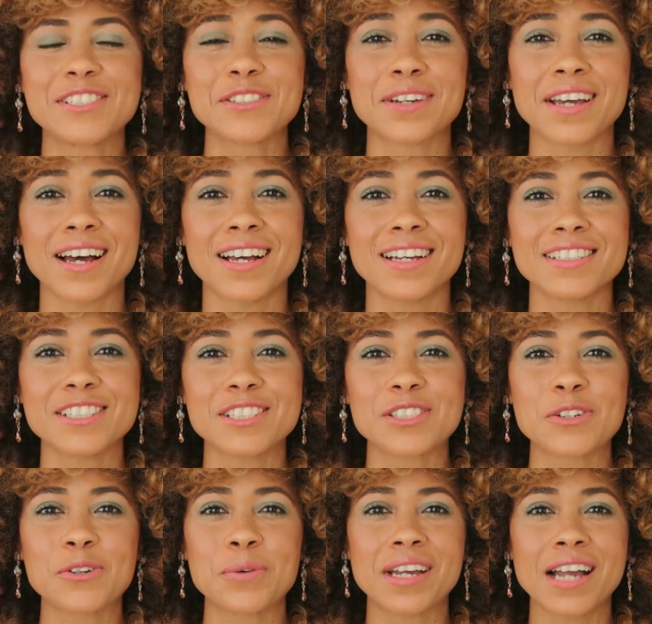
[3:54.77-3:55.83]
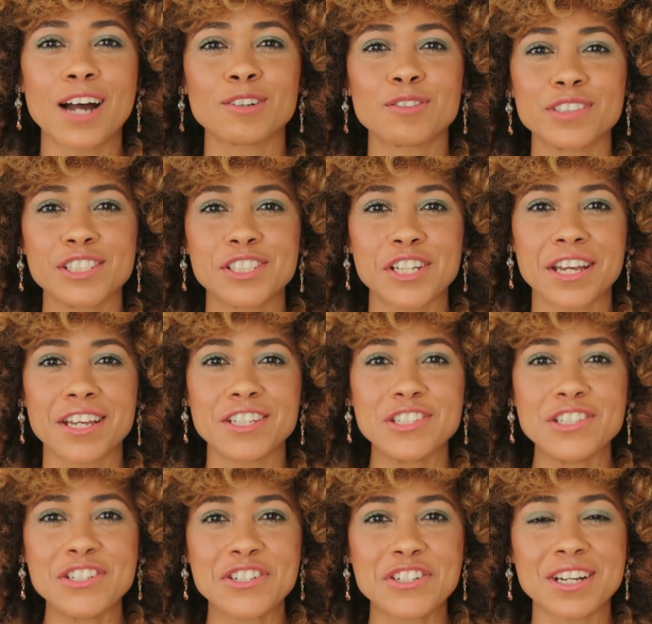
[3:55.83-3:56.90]
So guys, quick outfit
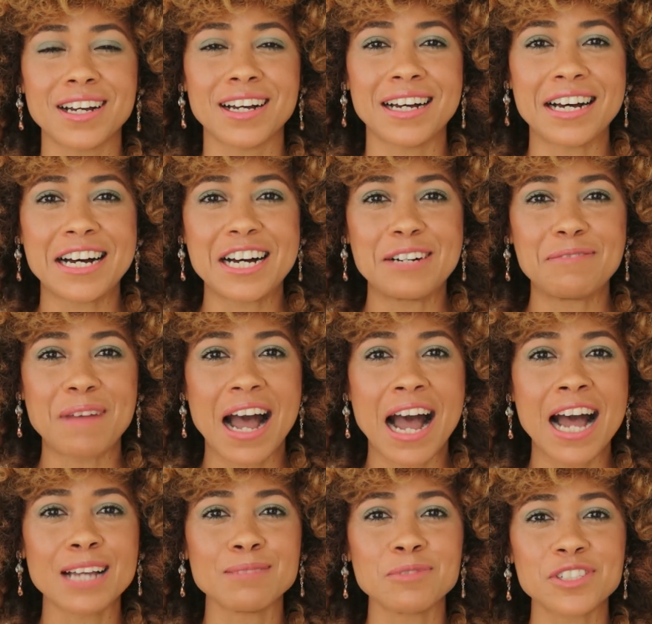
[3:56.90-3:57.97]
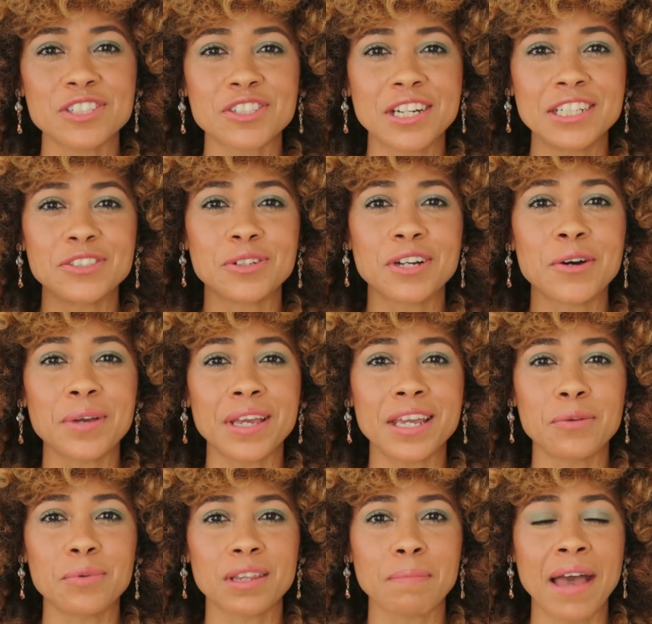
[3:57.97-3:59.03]
change. Um, I'm just going to go
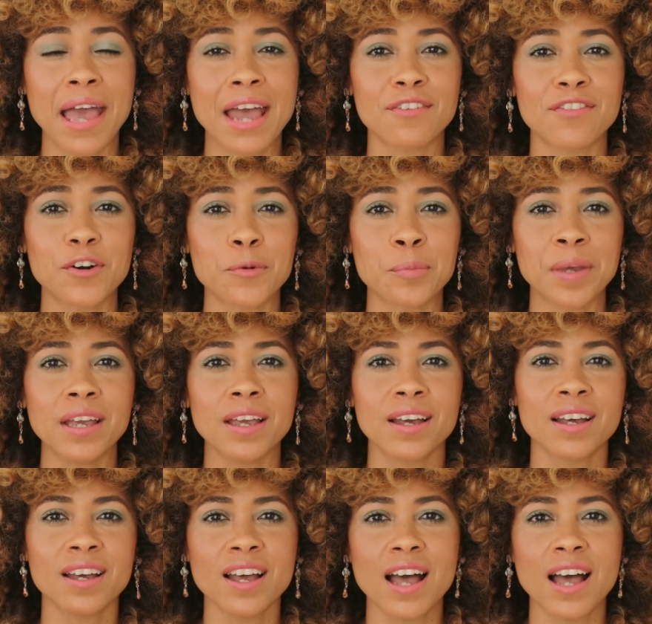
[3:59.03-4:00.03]
in with my afro pick.